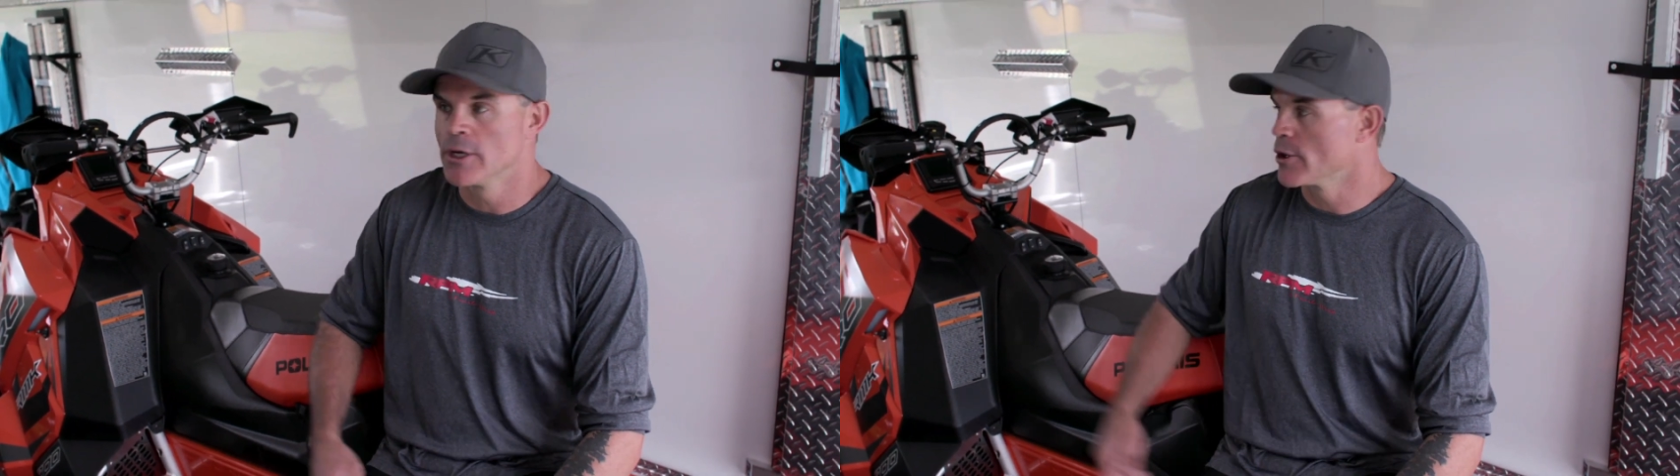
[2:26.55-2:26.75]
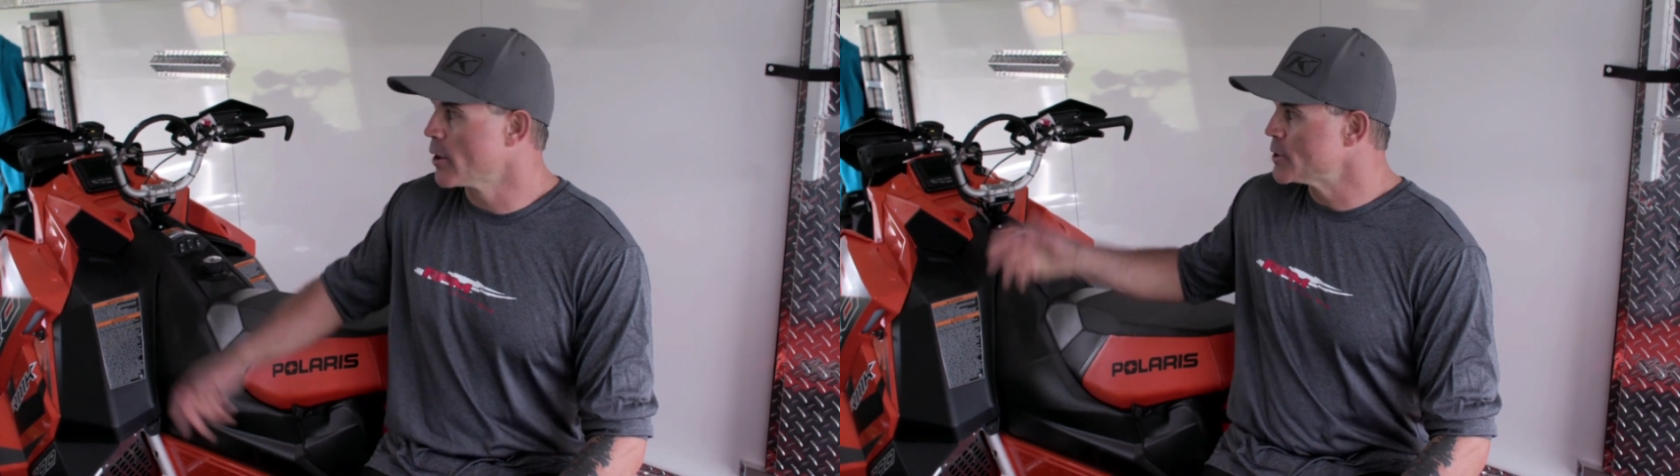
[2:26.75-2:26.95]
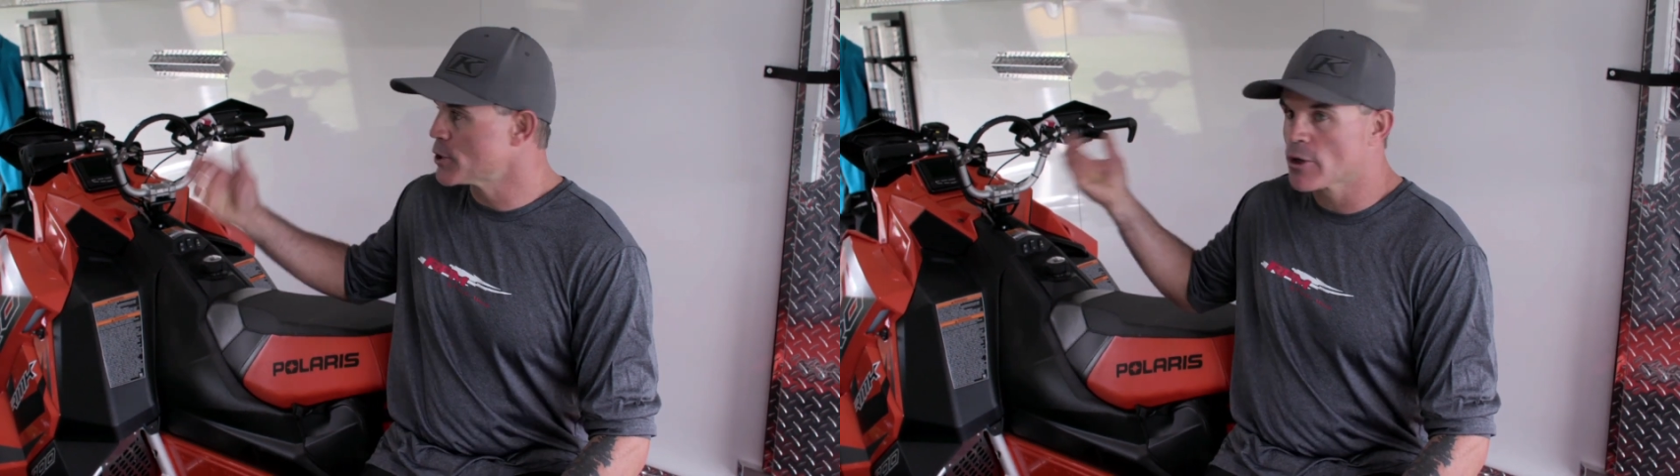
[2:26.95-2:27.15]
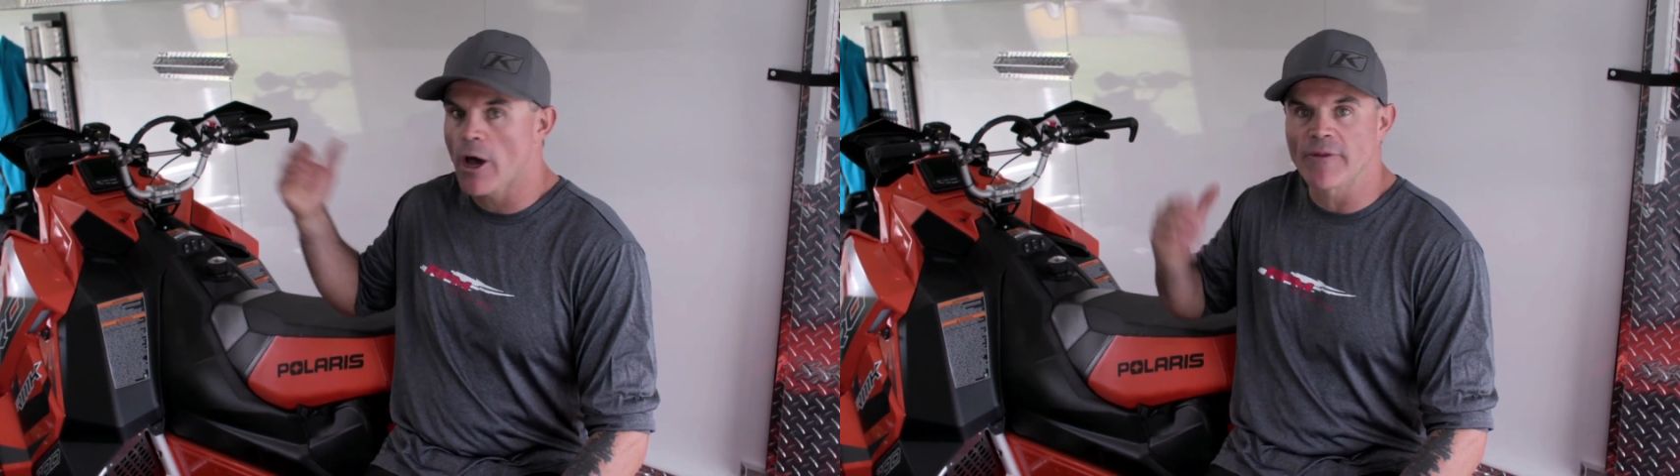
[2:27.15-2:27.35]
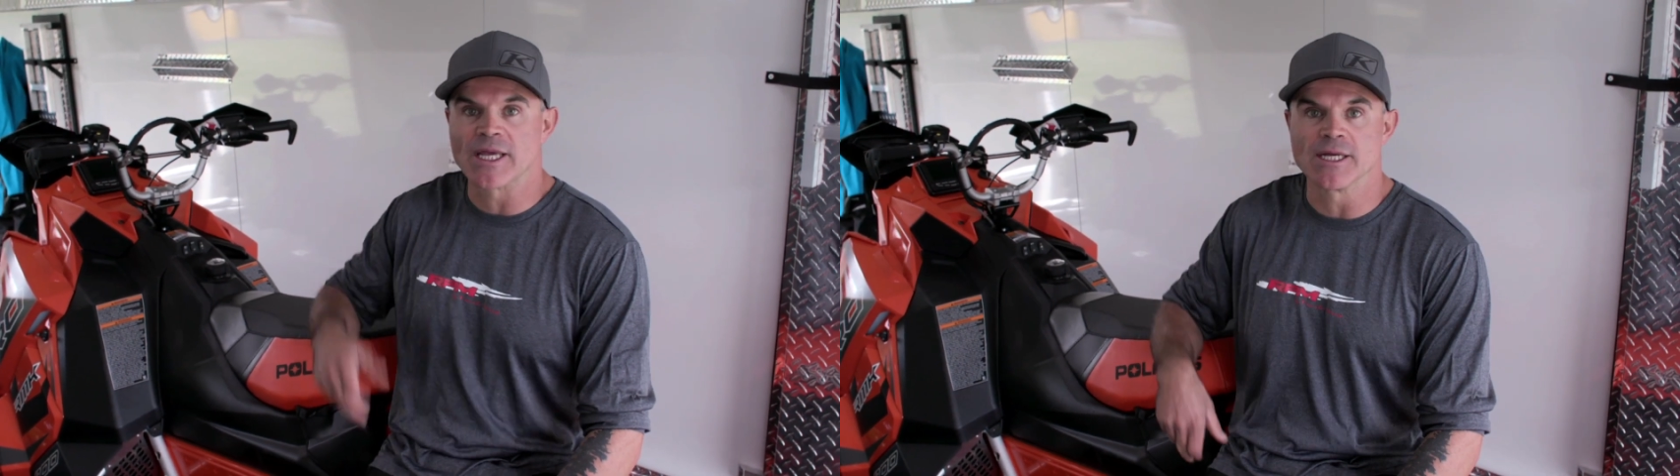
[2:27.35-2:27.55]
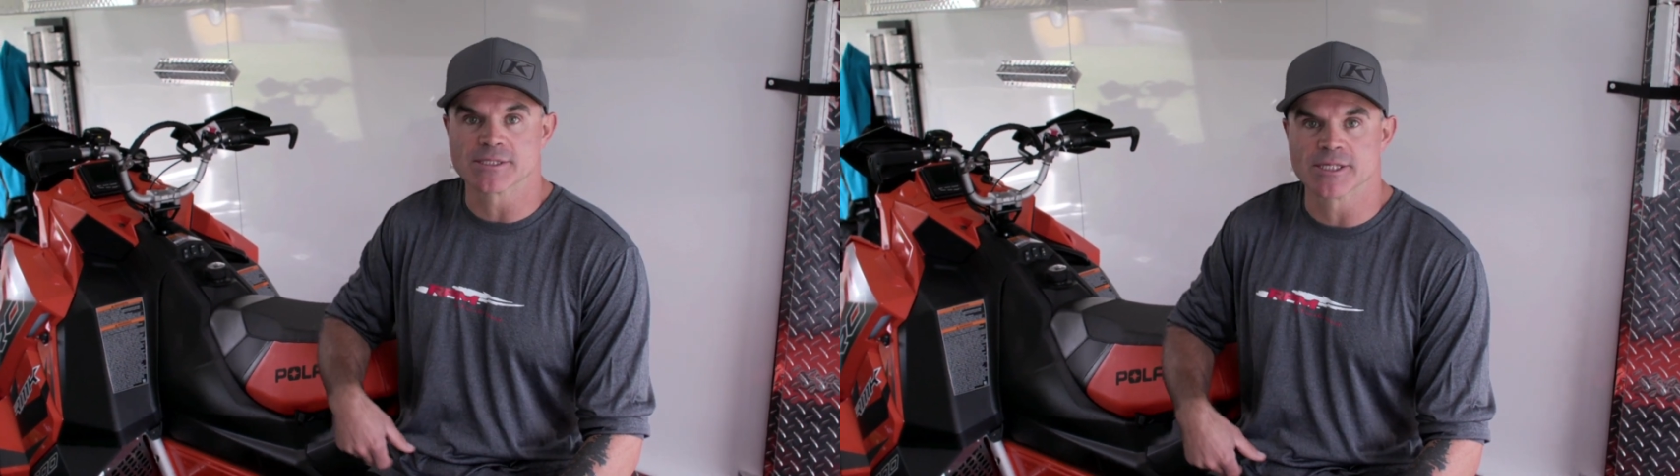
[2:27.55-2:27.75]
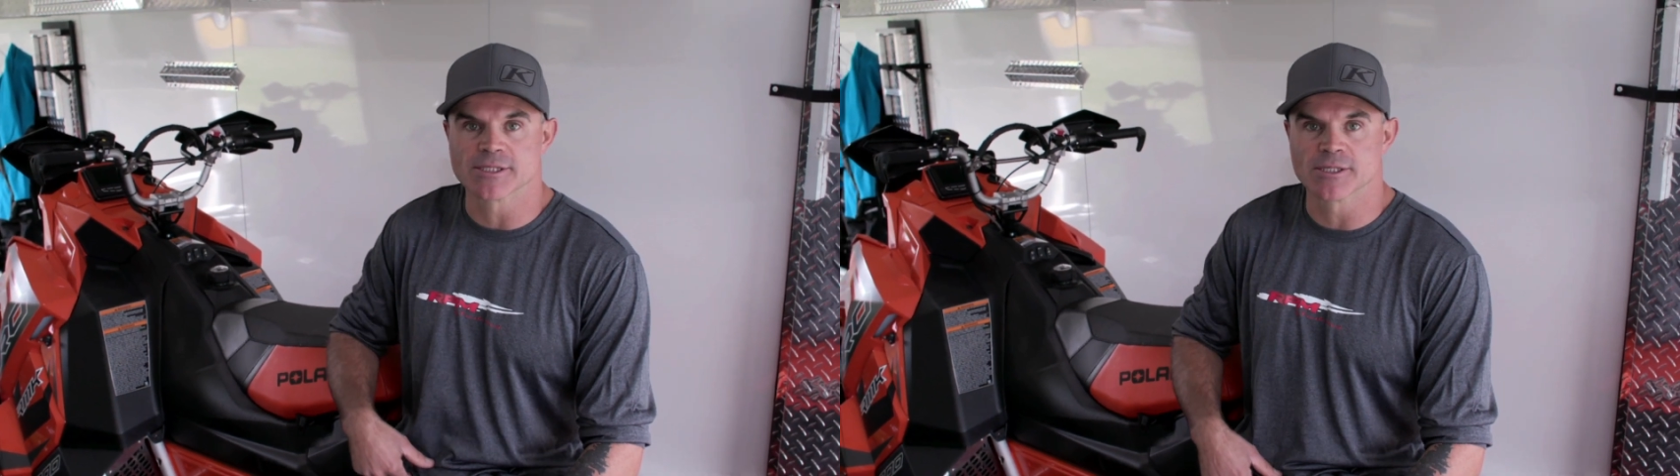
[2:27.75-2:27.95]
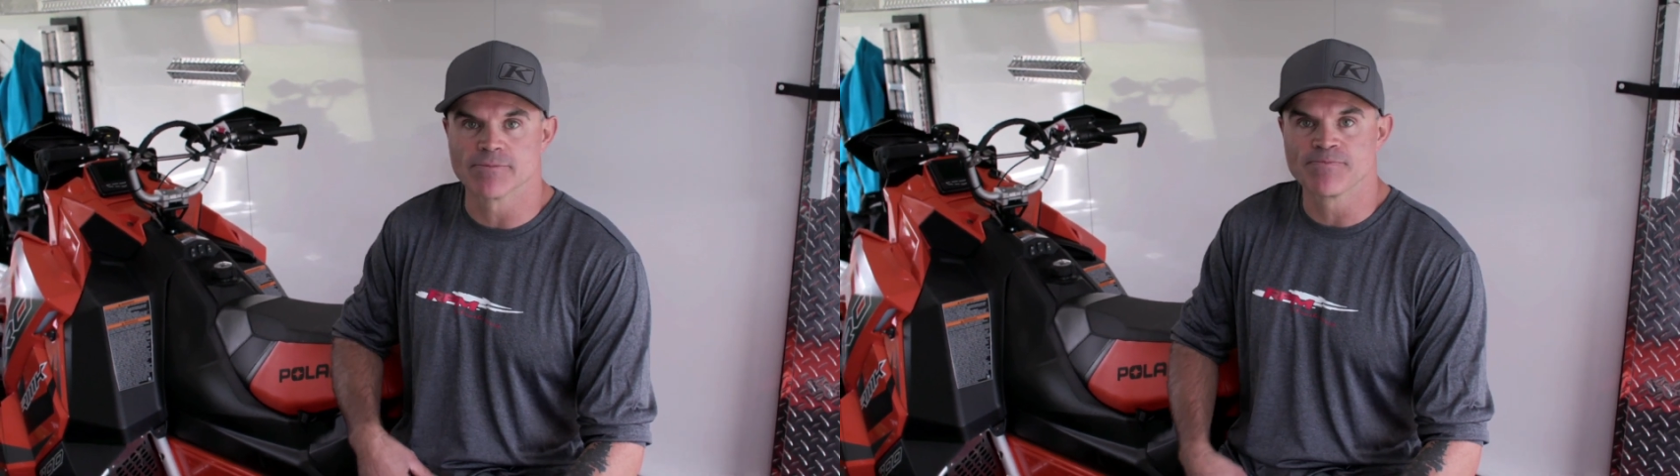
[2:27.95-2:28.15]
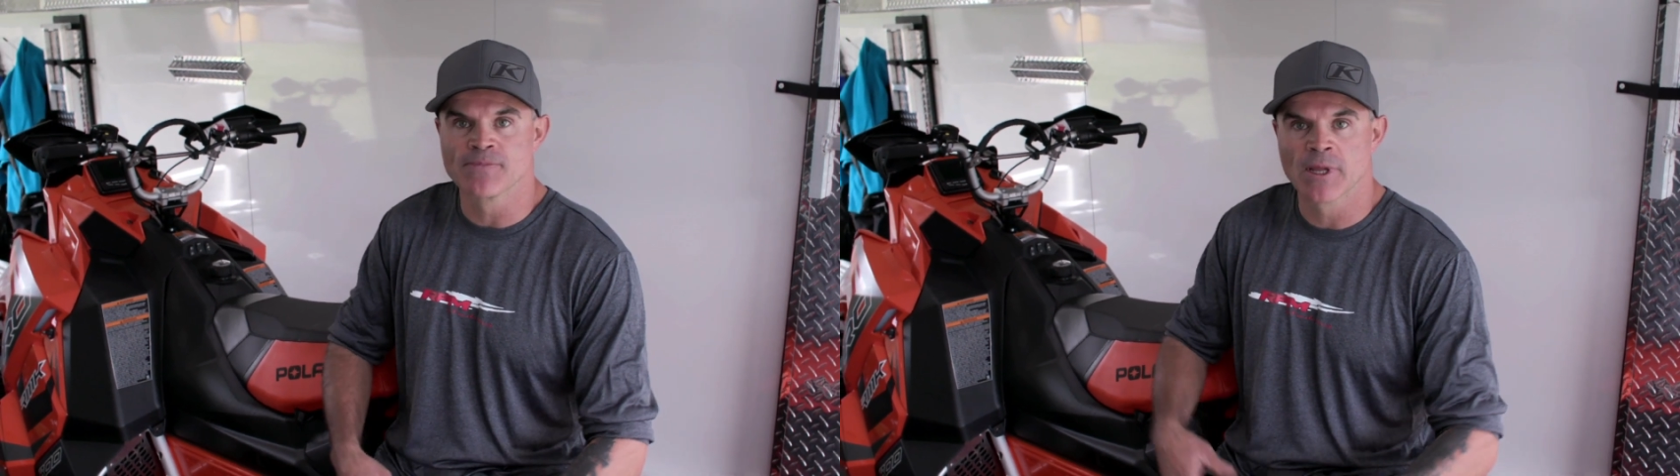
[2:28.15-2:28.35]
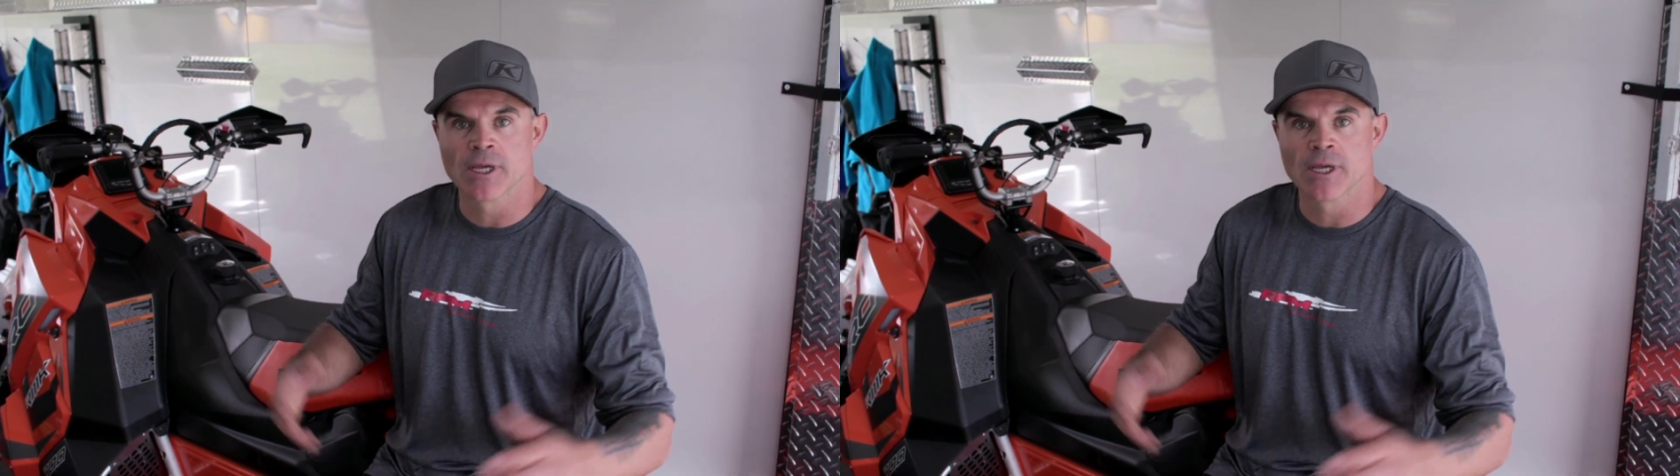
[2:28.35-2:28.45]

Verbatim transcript: you're gonna turn on the heat system.